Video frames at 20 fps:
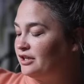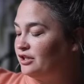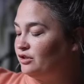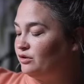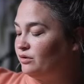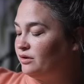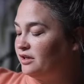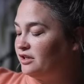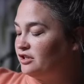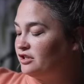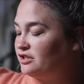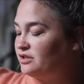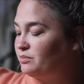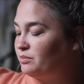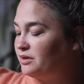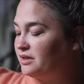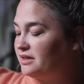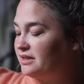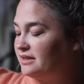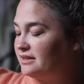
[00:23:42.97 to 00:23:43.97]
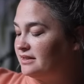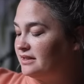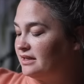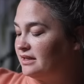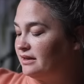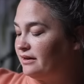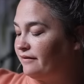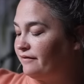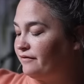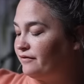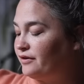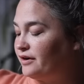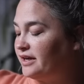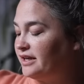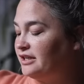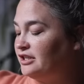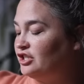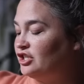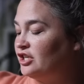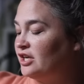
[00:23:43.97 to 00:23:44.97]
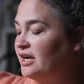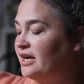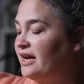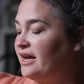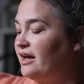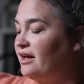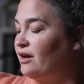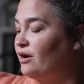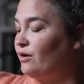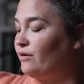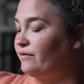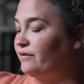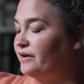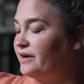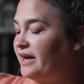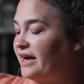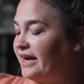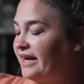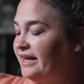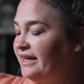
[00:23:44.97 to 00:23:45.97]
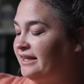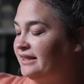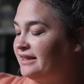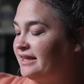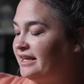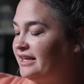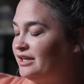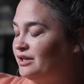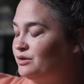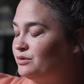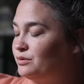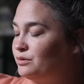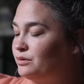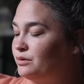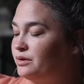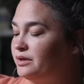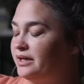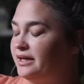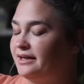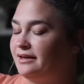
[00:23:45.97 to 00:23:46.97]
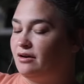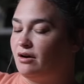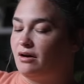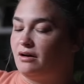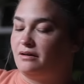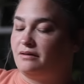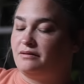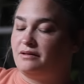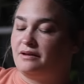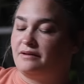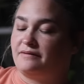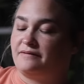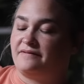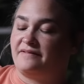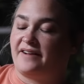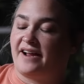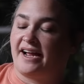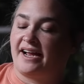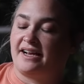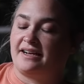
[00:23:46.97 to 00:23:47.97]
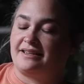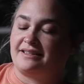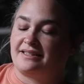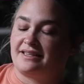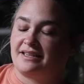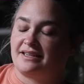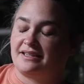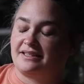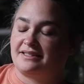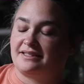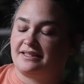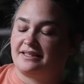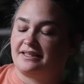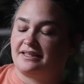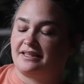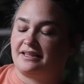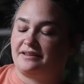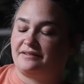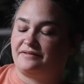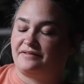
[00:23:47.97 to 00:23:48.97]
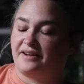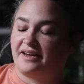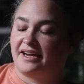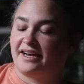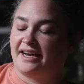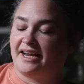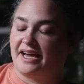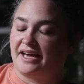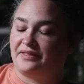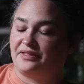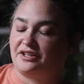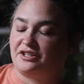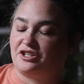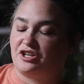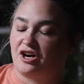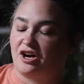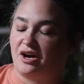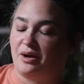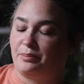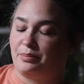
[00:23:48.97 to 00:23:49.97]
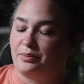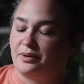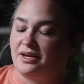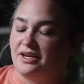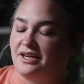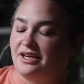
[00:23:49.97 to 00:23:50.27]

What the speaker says: you can just put this in the fridge overnight, let it cool, and all of that fat is gonna solidify at the top.